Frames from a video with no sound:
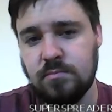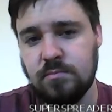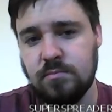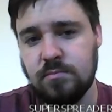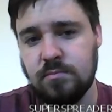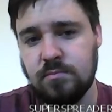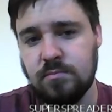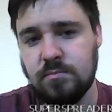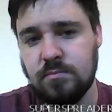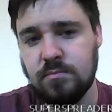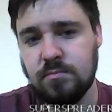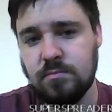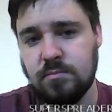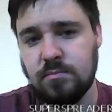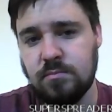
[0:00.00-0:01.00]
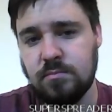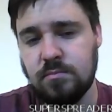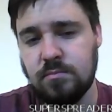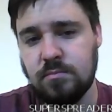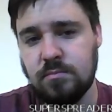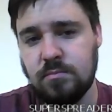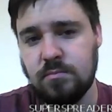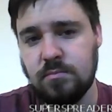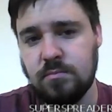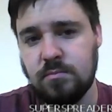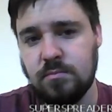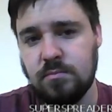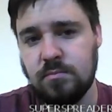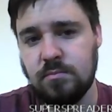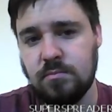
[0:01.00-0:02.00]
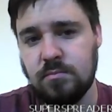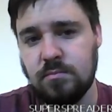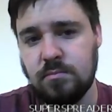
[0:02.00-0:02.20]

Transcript: (not speaking)